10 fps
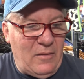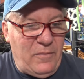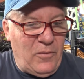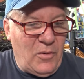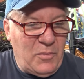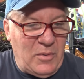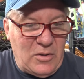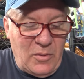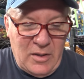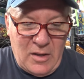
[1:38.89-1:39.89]
and forth
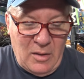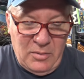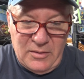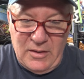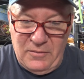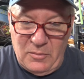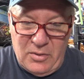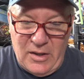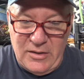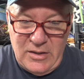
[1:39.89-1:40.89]
between a couple of different
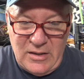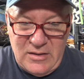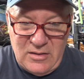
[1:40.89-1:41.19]
projects,